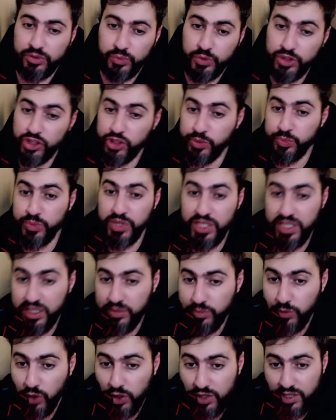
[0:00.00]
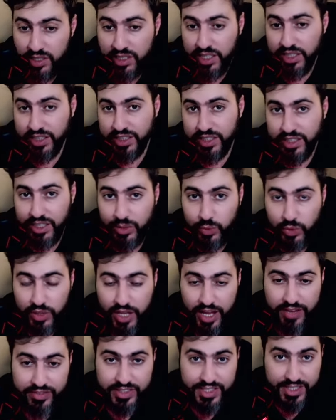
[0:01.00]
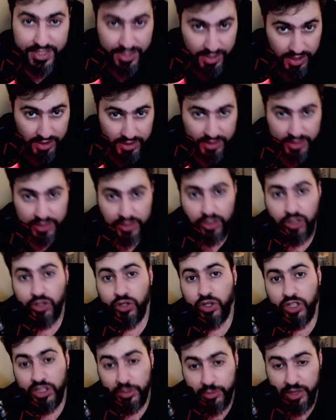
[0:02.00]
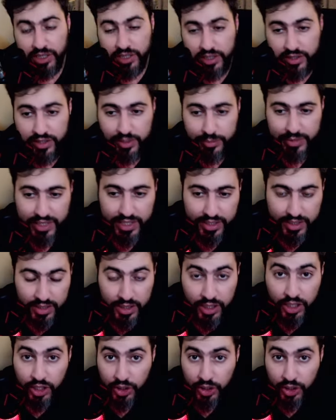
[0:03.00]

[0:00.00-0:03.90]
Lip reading: which mean most likely they will have a Skunk or a Muck in the back,